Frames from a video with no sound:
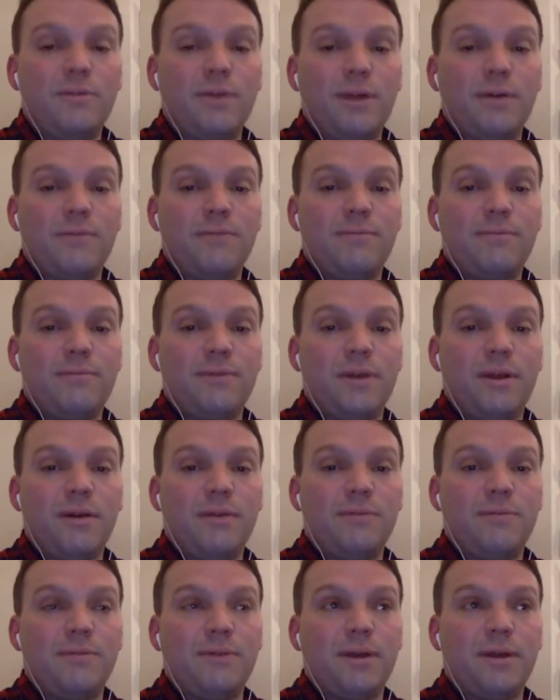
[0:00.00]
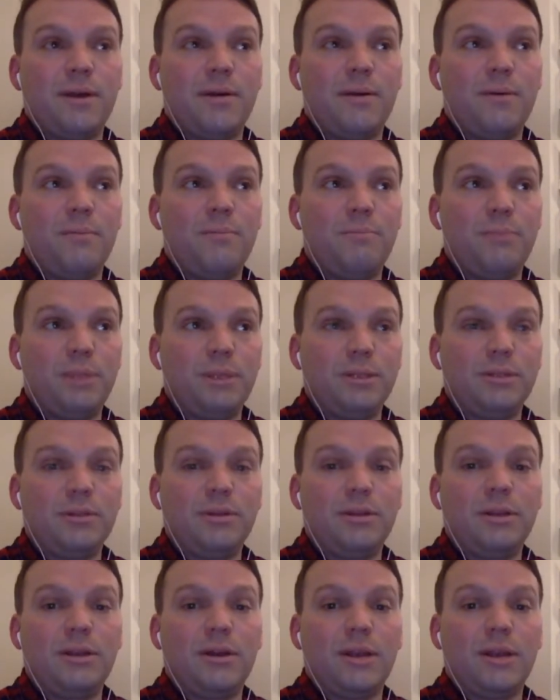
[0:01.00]
of
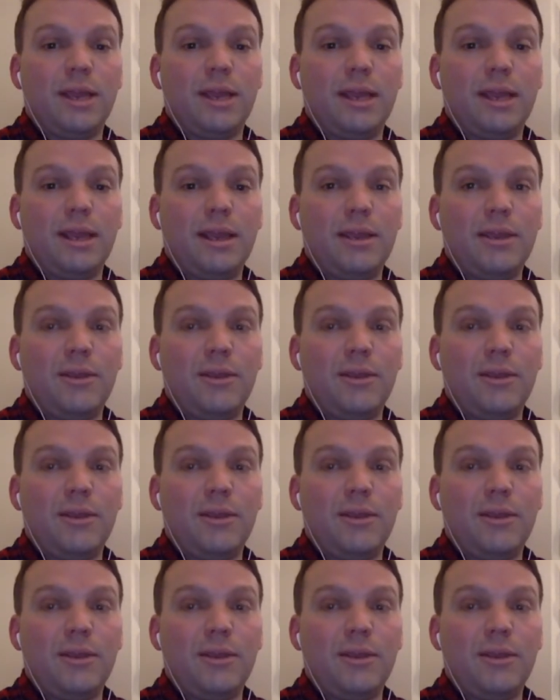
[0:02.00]
building on